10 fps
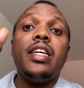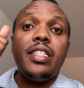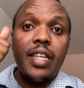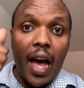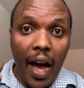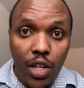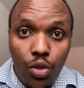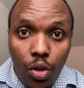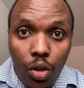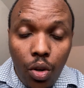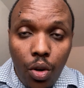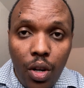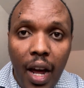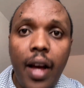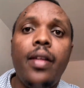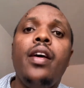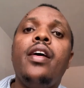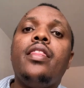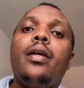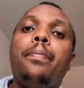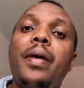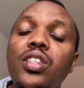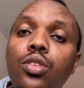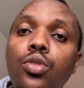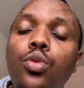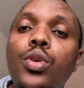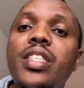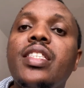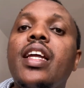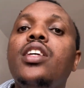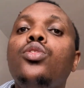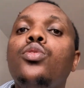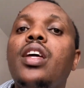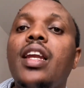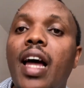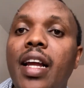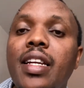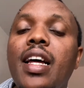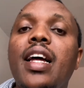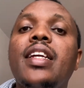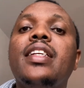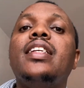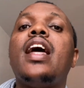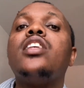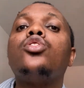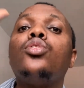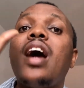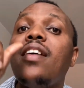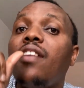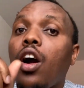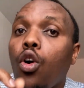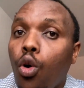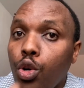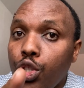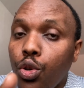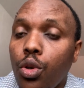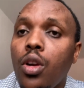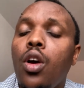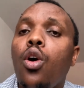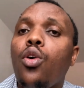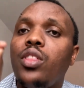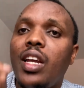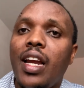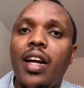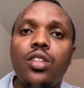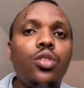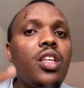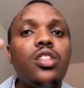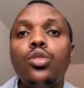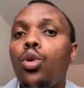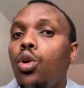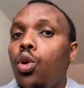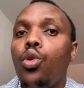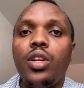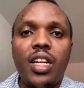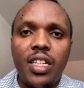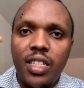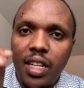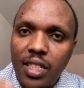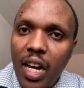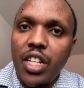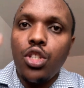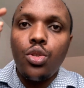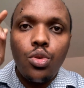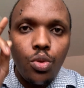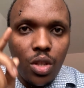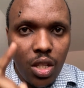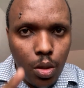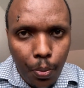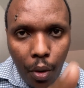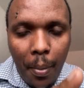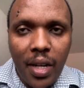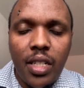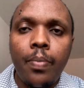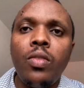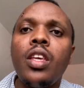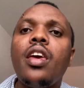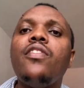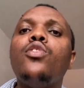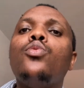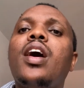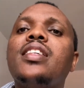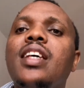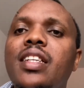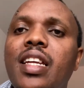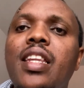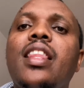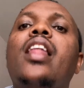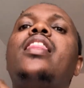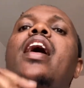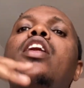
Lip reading: is the actual owner, the person who is selling you the land does not have a caution on the land, so there is no loan that is attached to this property. If you ascertain that there are